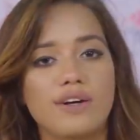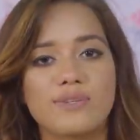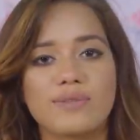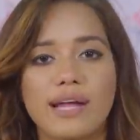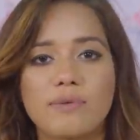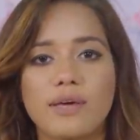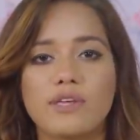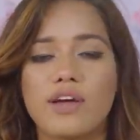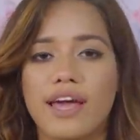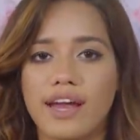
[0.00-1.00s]
so that way
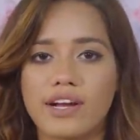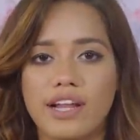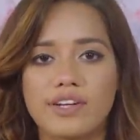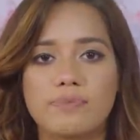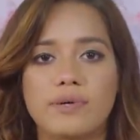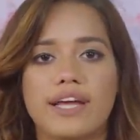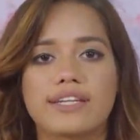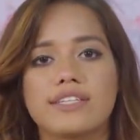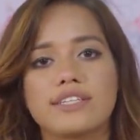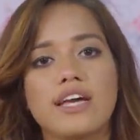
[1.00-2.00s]
your hair color is
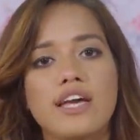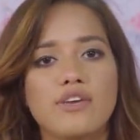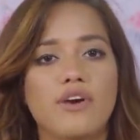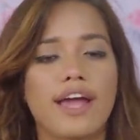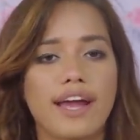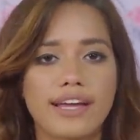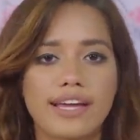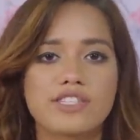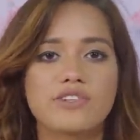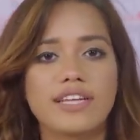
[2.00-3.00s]
protected, your hair
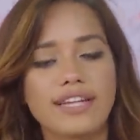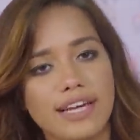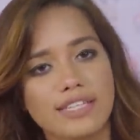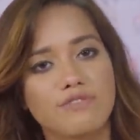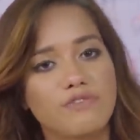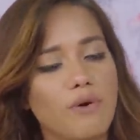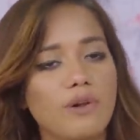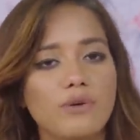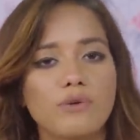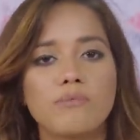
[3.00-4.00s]
gets really nice
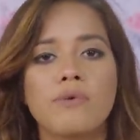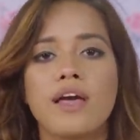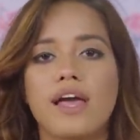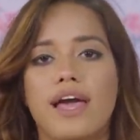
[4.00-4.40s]
volume,